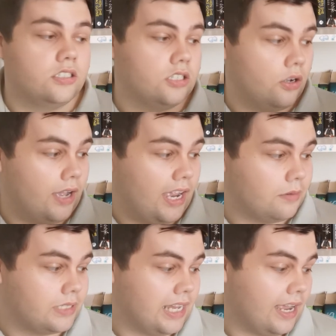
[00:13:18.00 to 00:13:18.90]
So
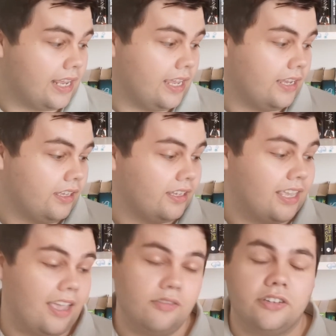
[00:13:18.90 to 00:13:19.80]
I'm tagging
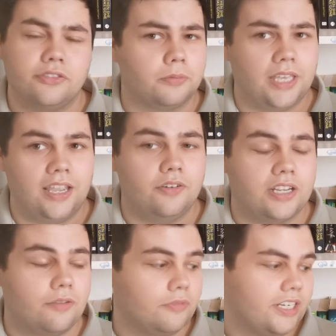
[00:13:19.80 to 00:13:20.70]
Kira from Kira
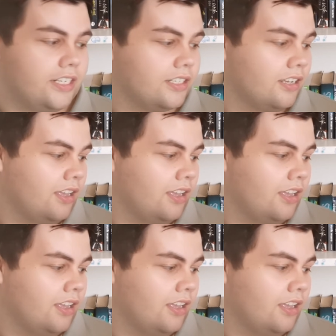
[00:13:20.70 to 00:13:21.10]
Can Read.